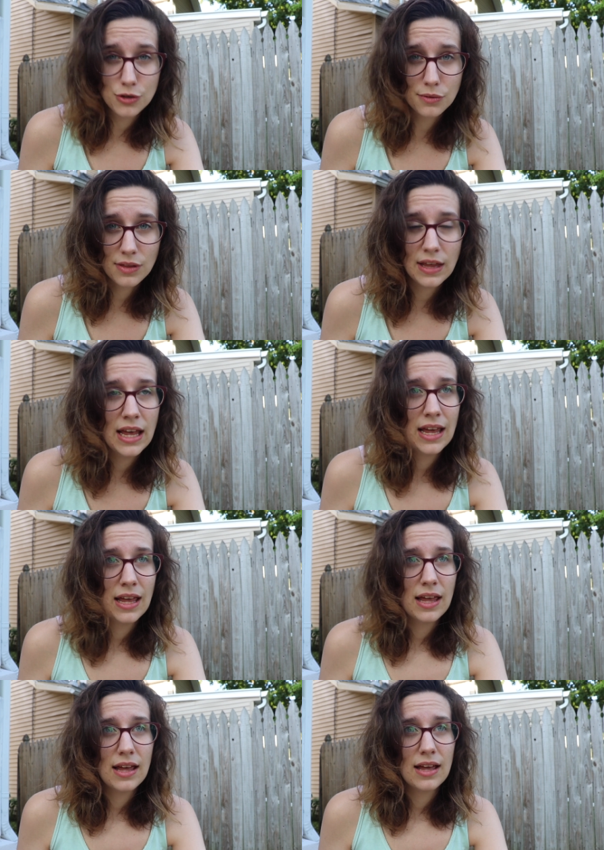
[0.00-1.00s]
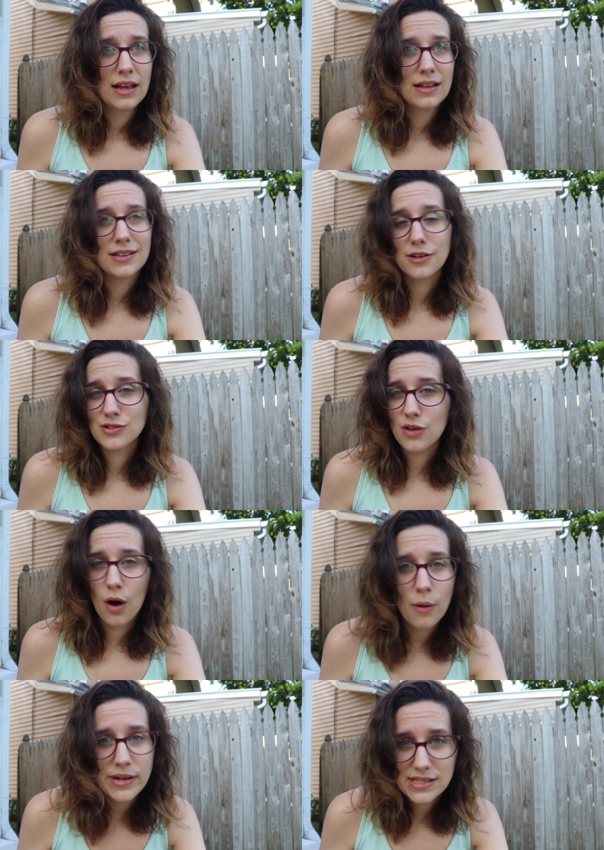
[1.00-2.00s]
truth. There's
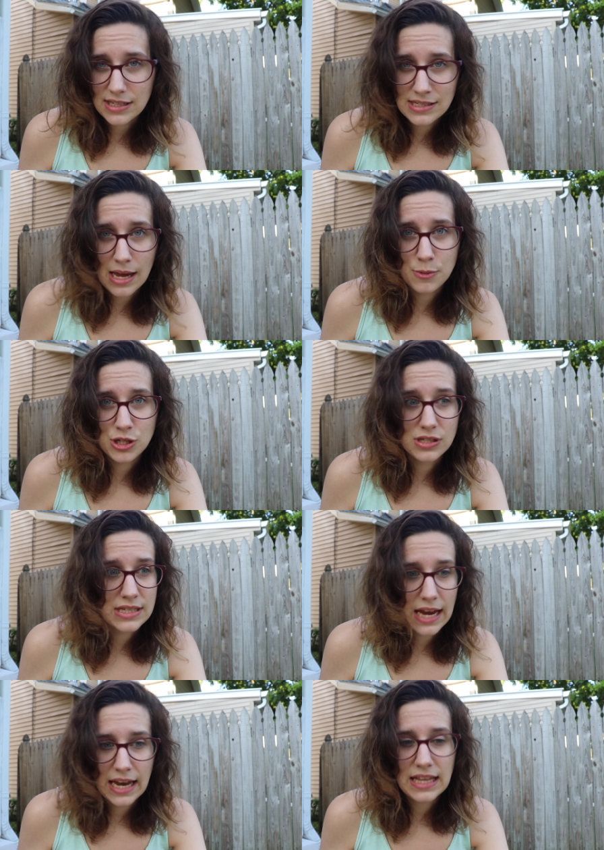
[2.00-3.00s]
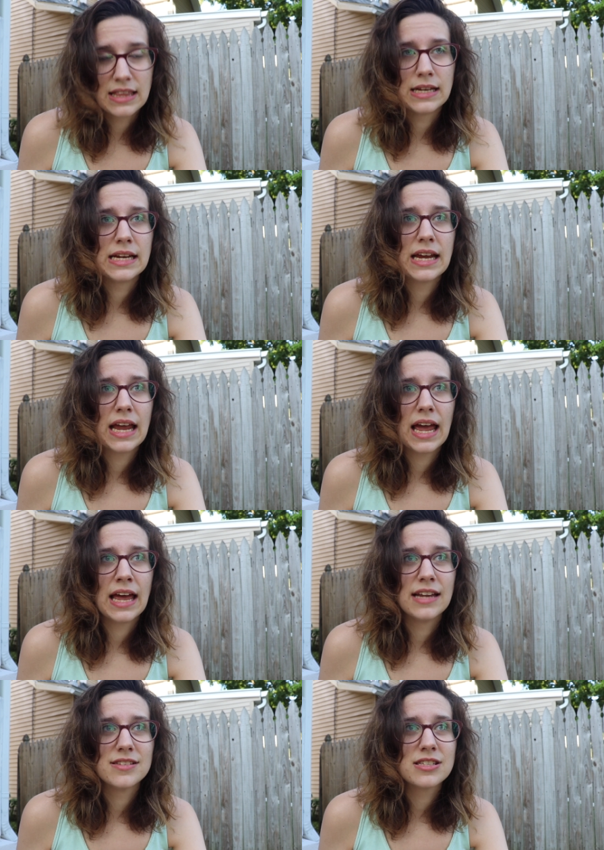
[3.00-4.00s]
always exceptions to anything,
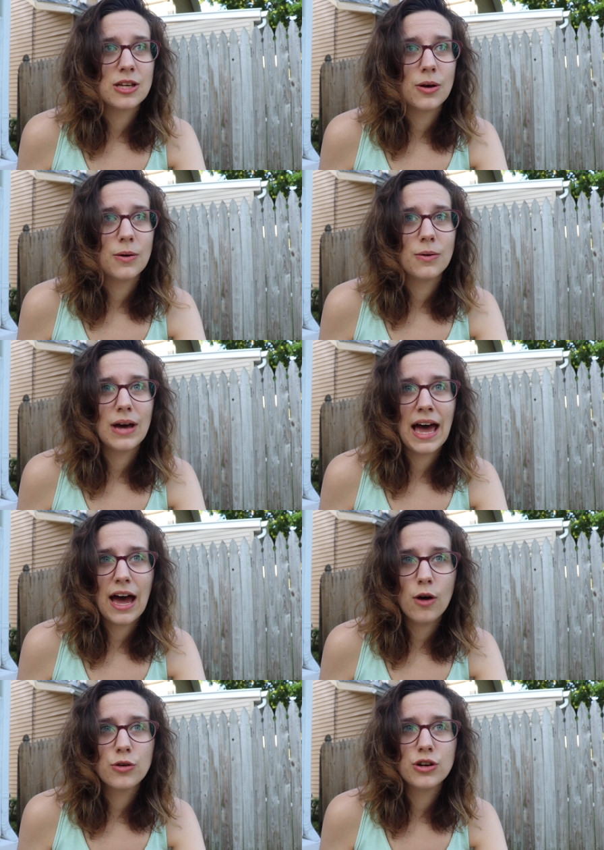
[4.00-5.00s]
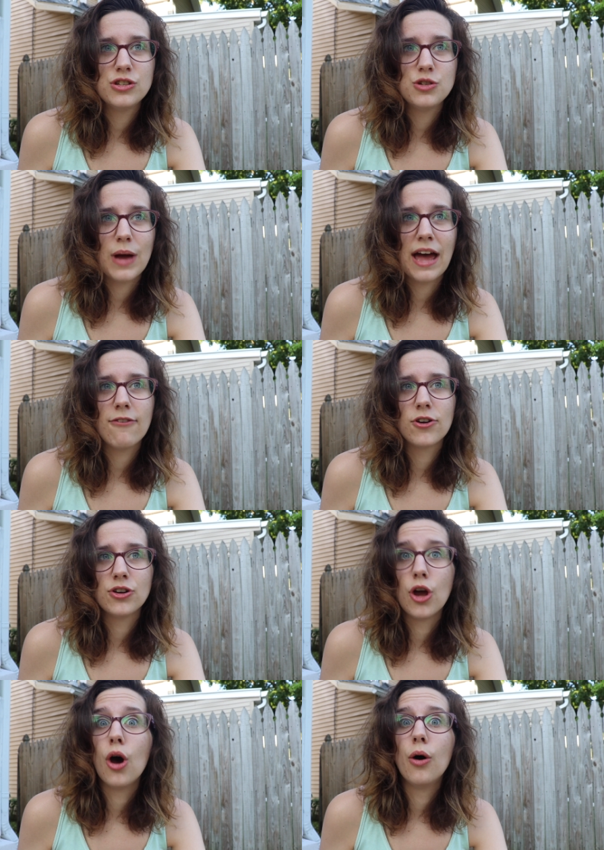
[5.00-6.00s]
and so how could you ever
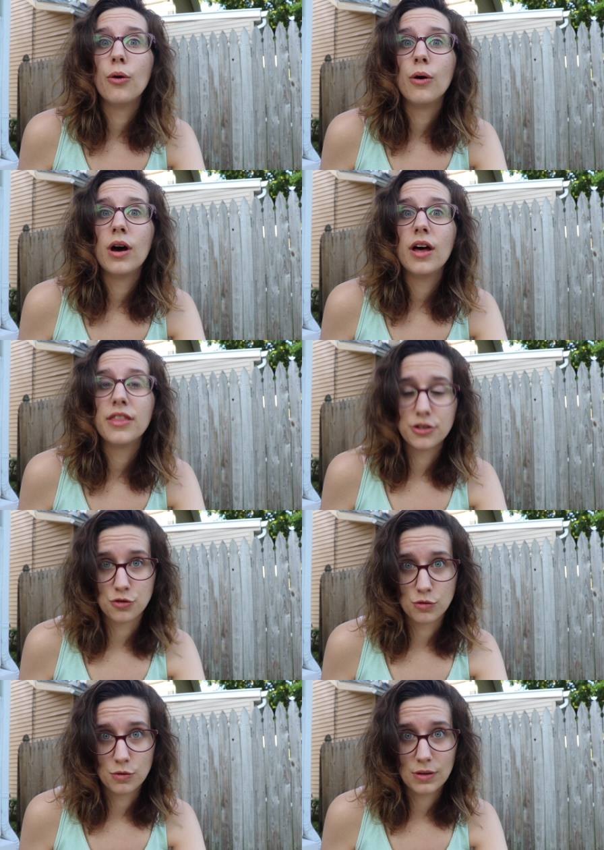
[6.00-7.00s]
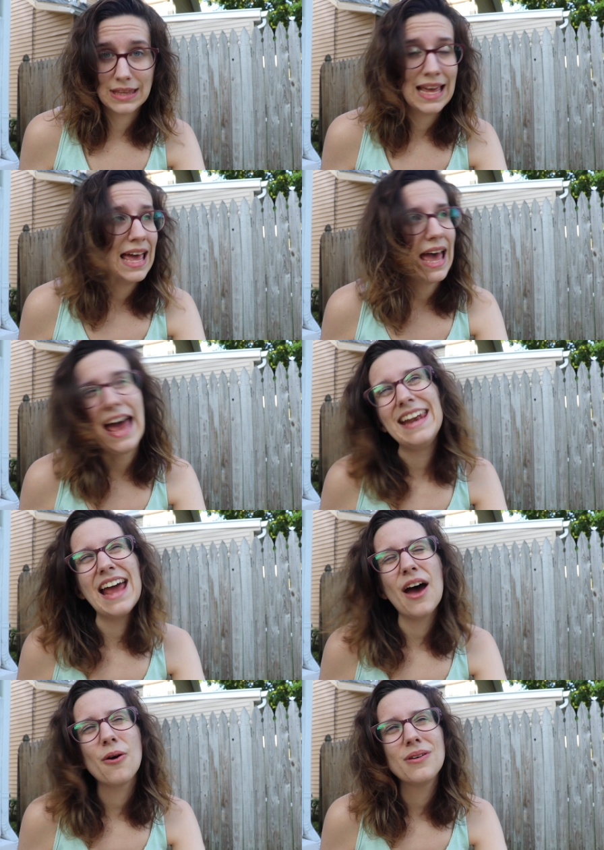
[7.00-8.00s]
know the truth? And
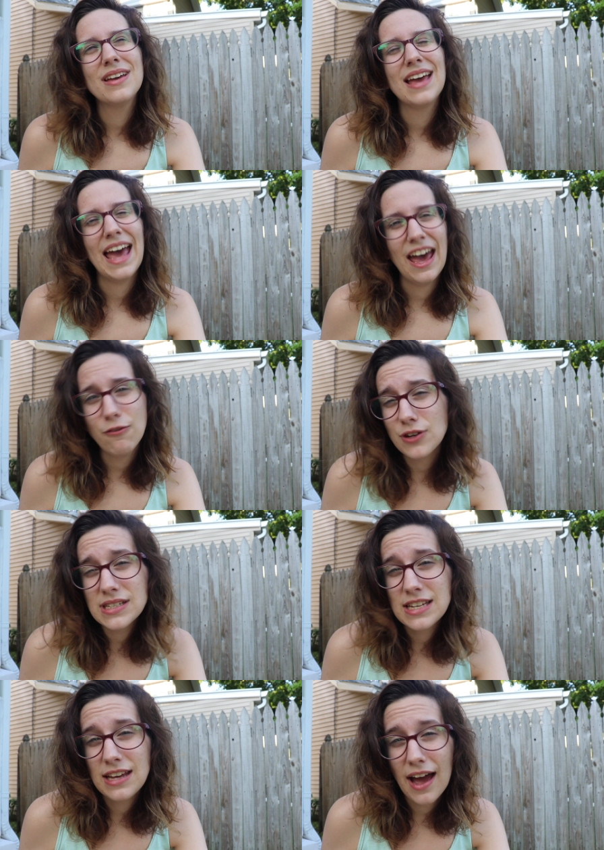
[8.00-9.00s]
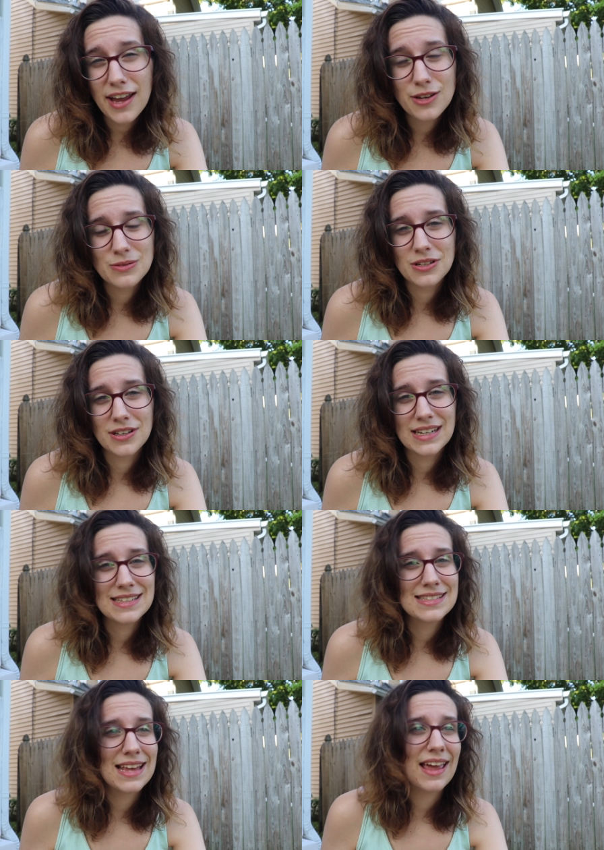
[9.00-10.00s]
now every T I user
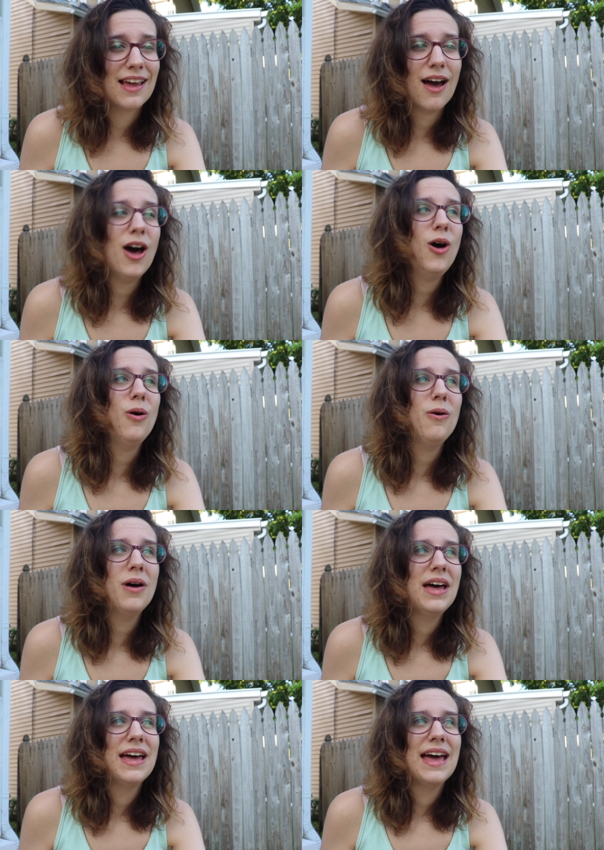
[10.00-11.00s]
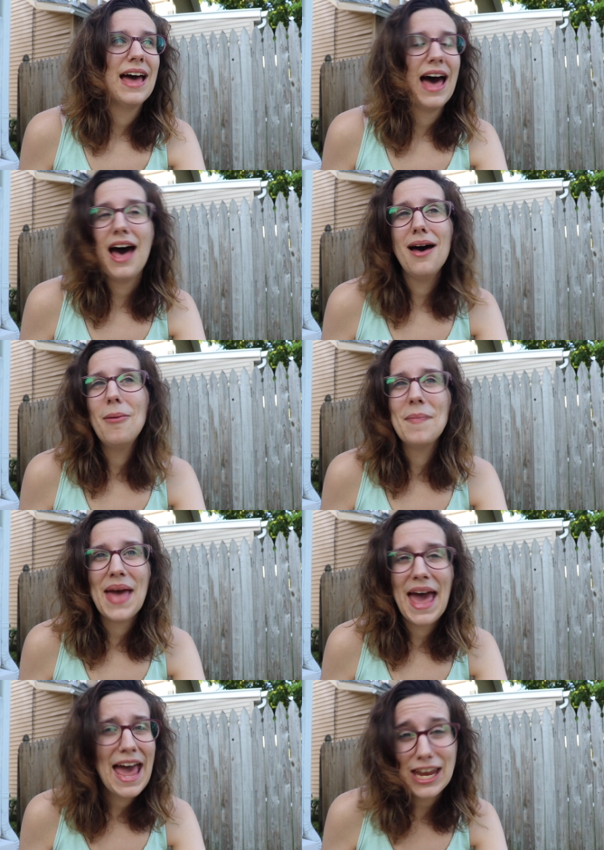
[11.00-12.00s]
is saying, oh, um,
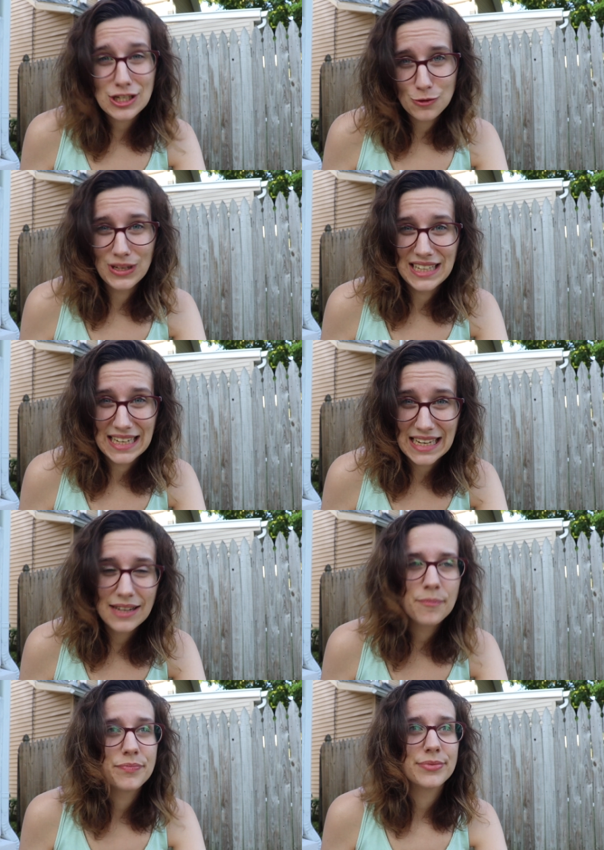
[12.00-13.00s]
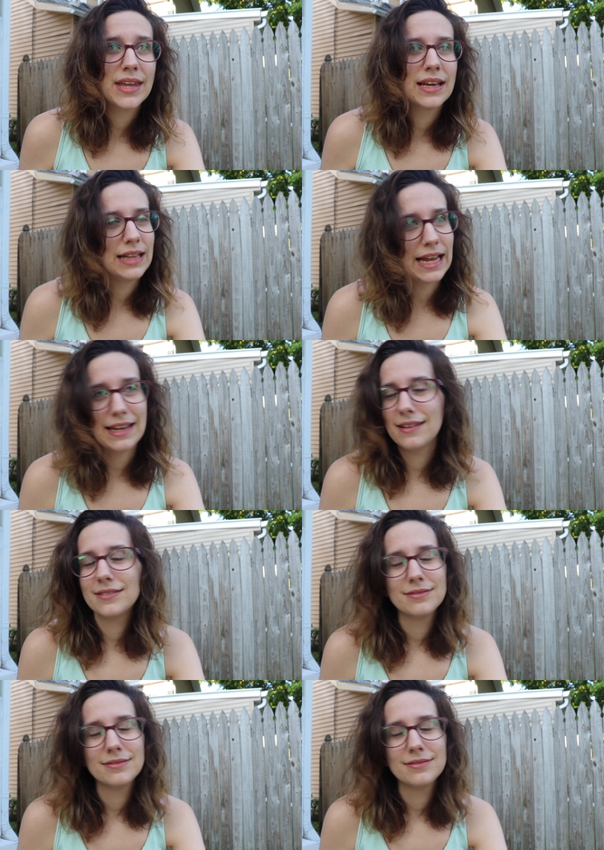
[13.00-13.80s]
actually, like,